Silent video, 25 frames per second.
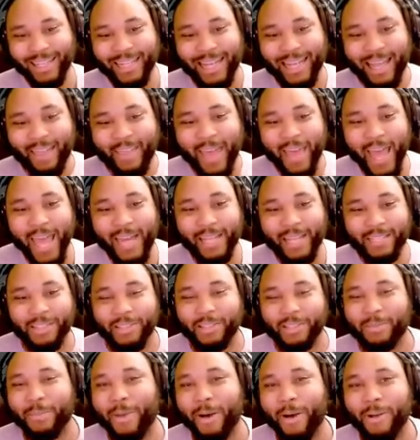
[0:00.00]
now that is a
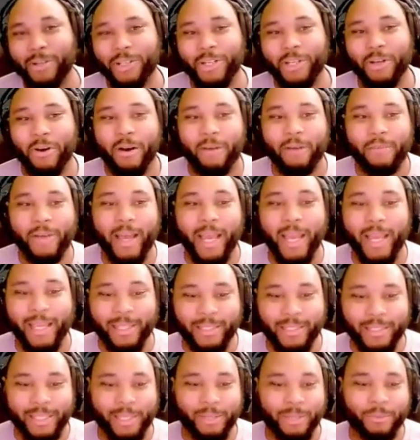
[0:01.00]
smoke show if I ain't
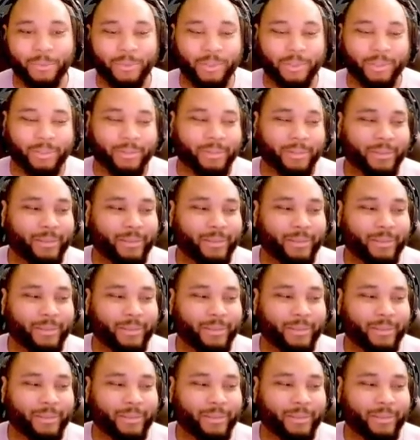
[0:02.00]
seen one.